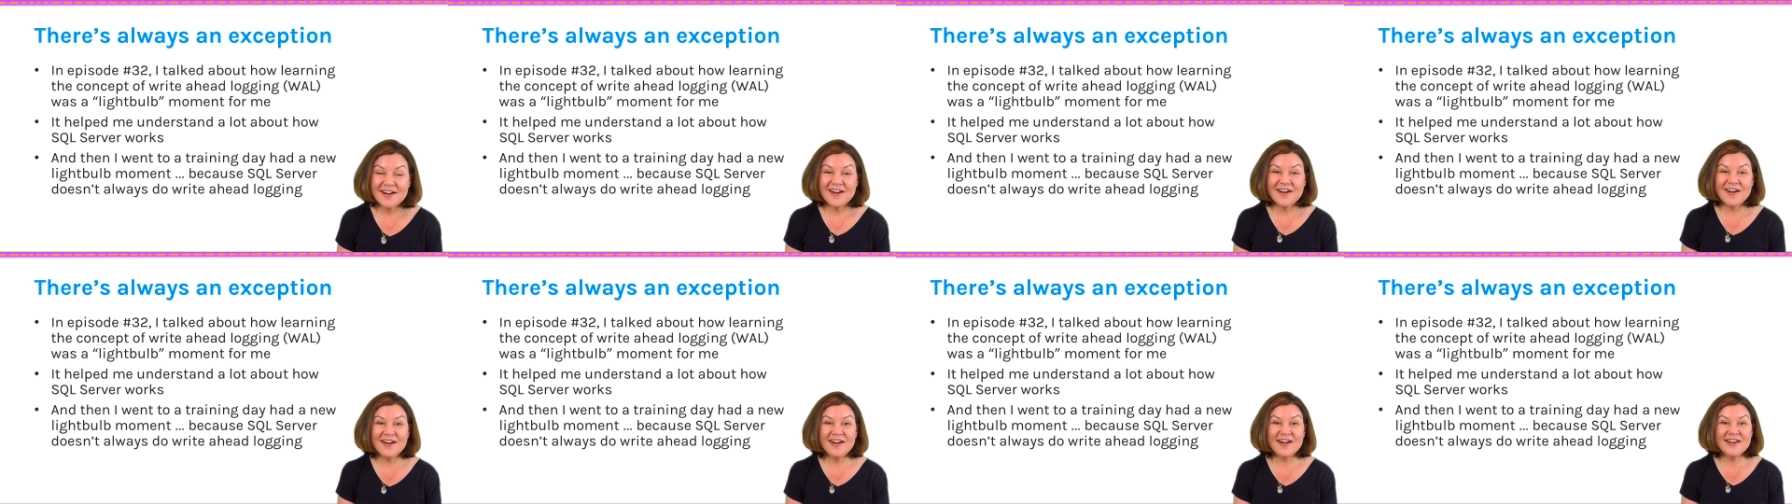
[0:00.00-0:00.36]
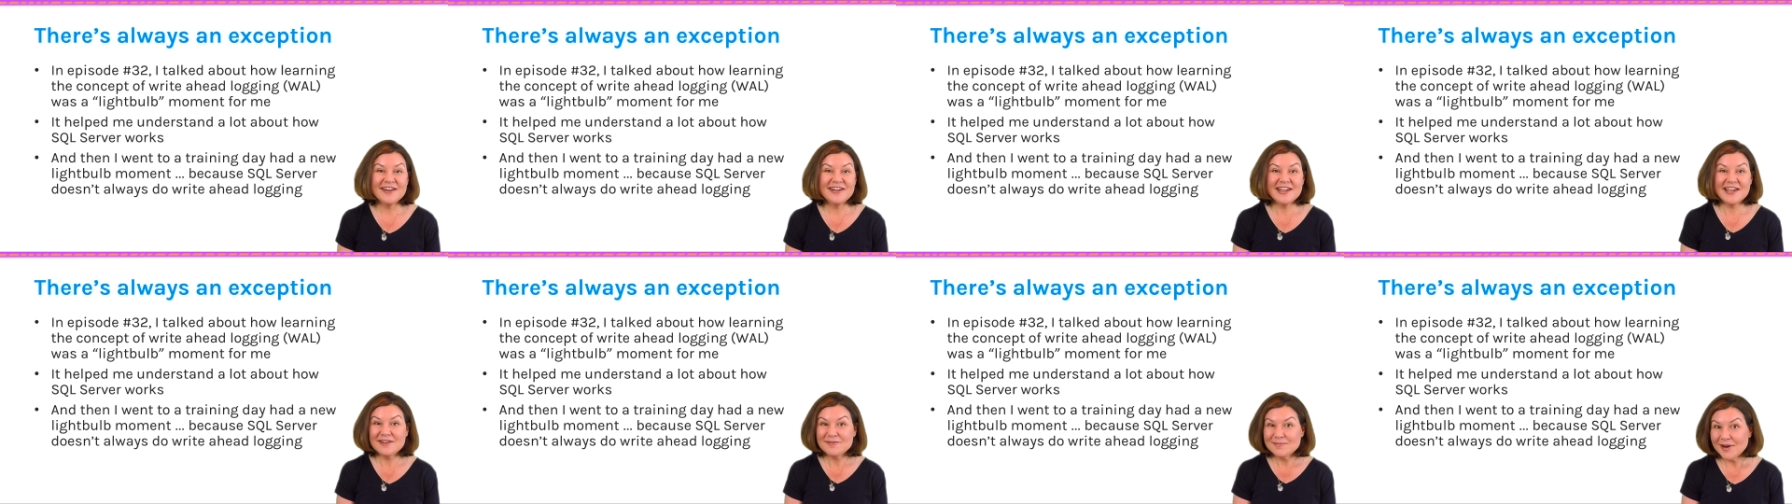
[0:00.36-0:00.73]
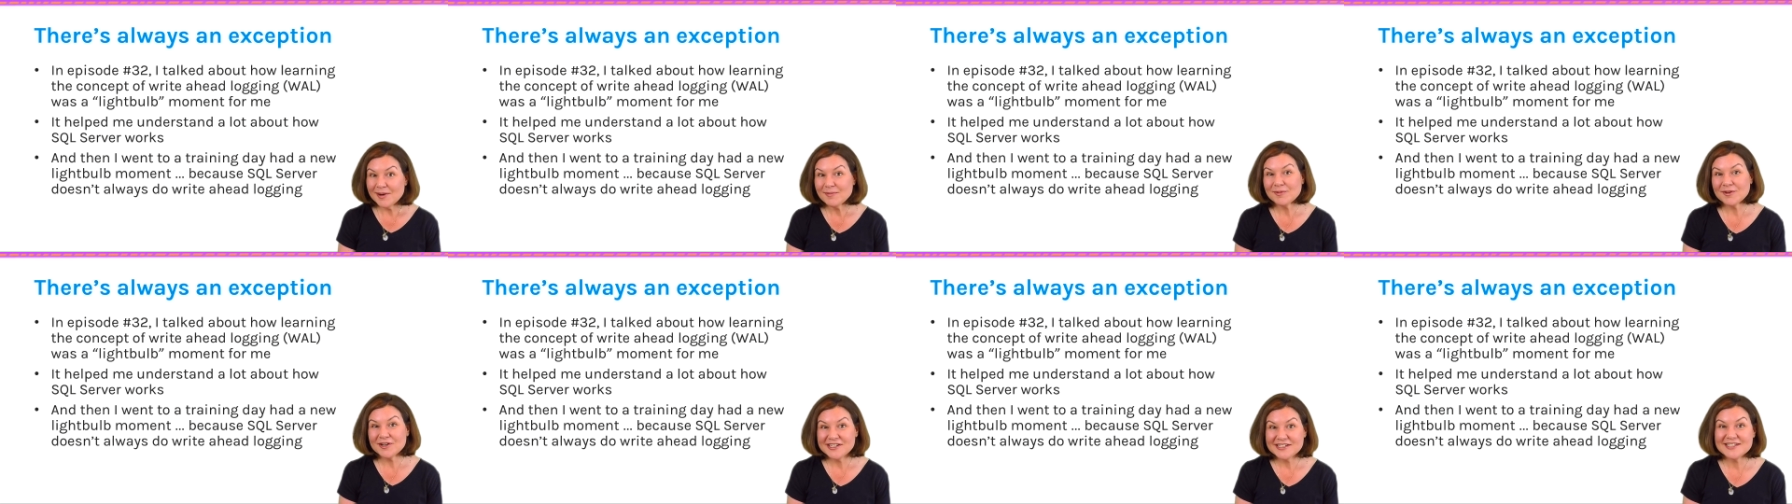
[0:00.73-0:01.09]
on
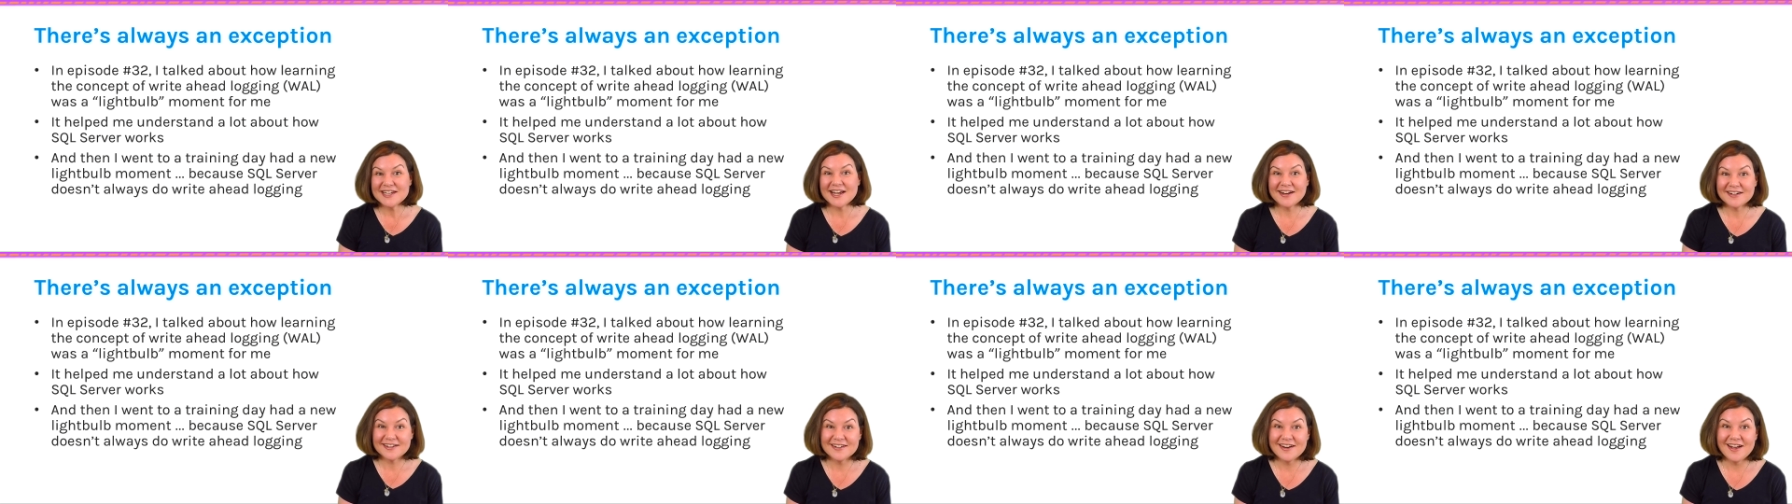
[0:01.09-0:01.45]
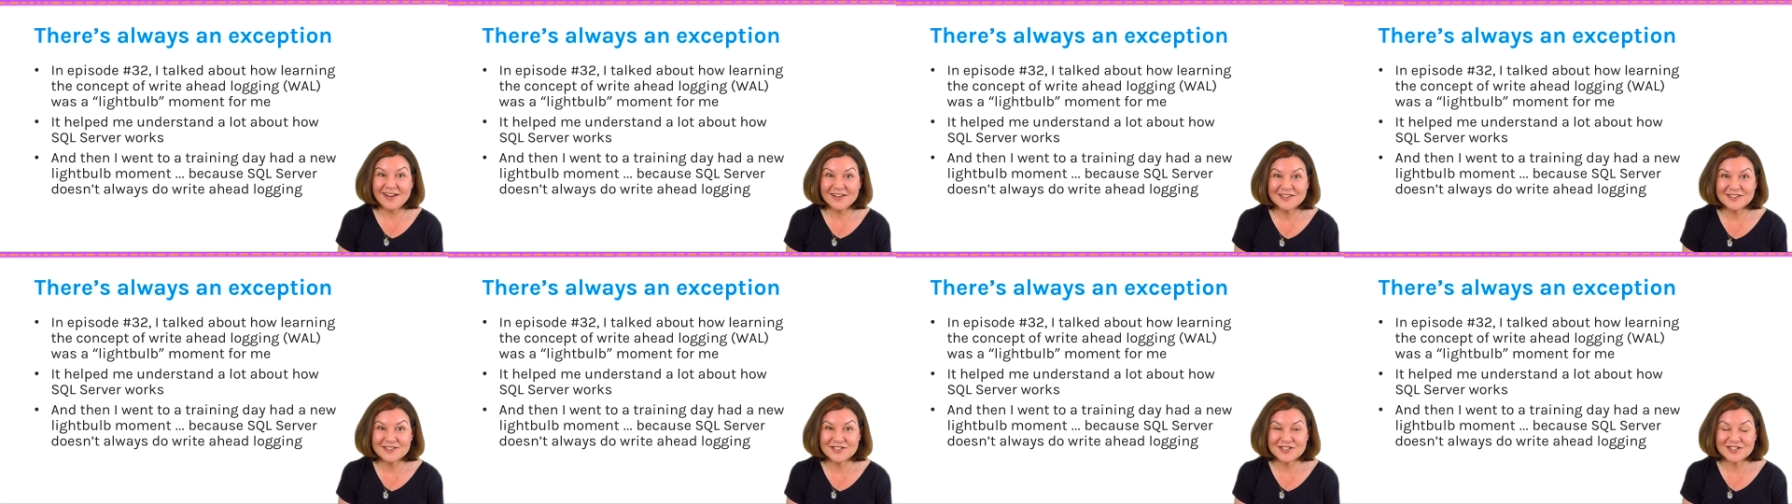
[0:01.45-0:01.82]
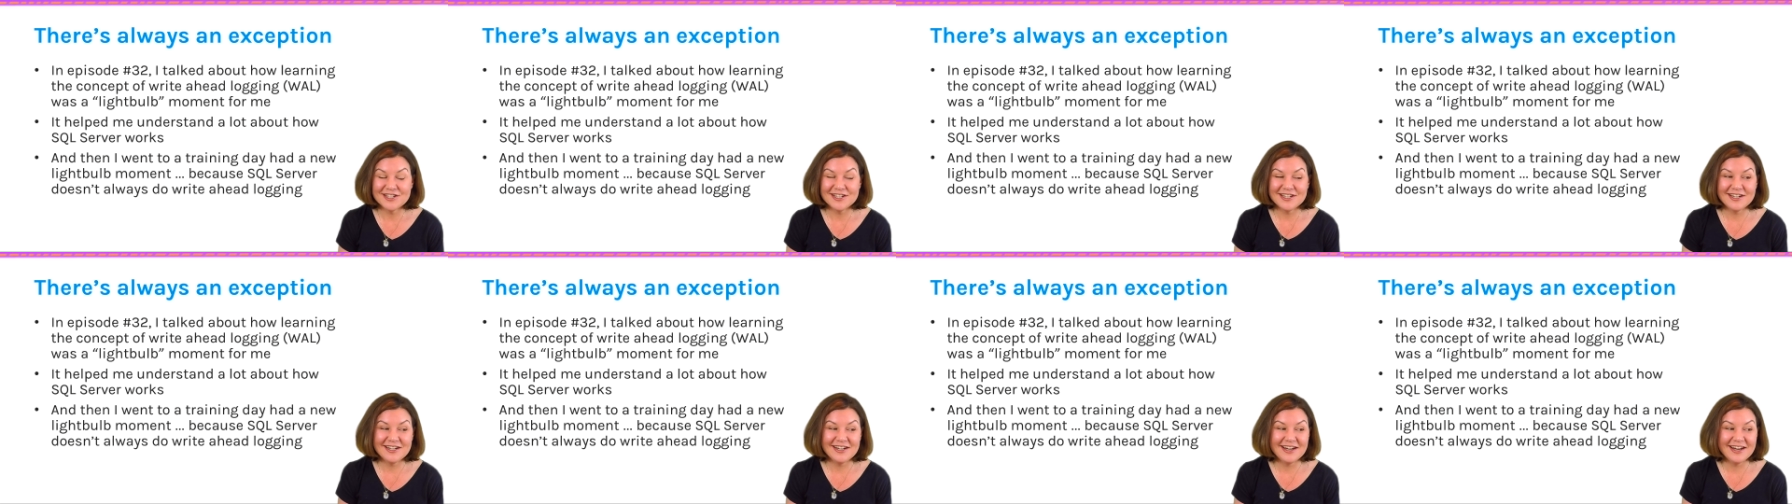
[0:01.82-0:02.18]
in-memory
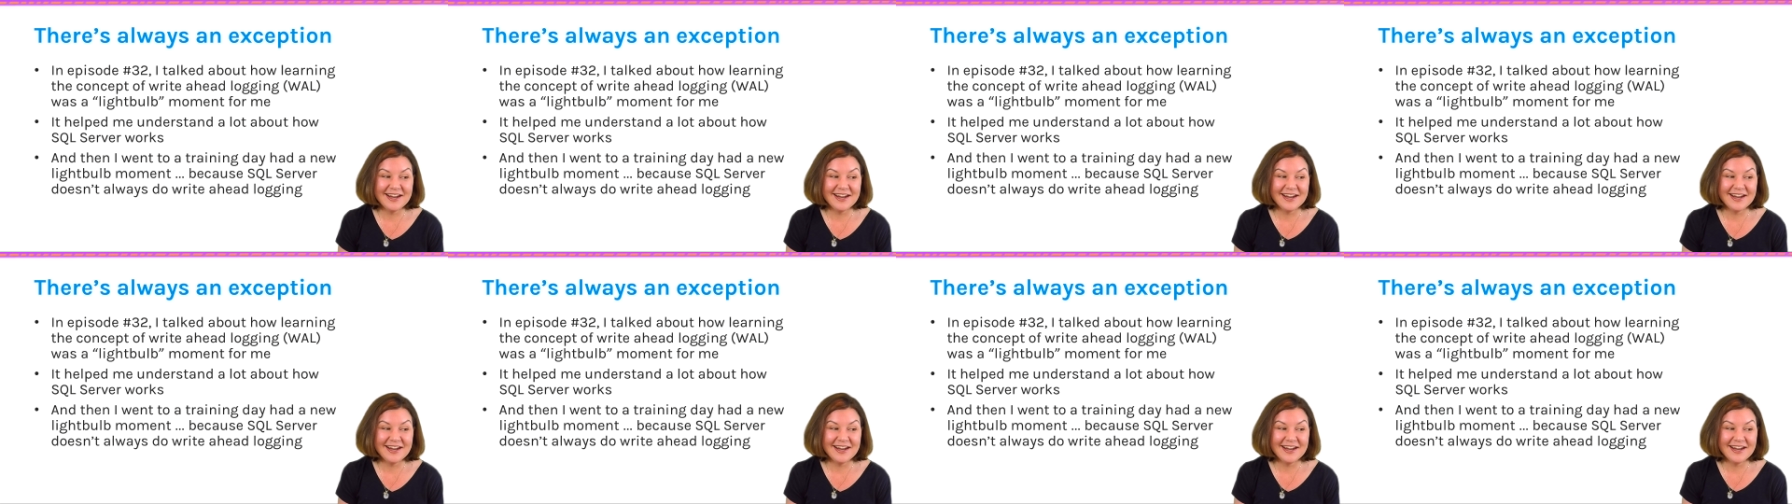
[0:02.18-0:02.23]
technology.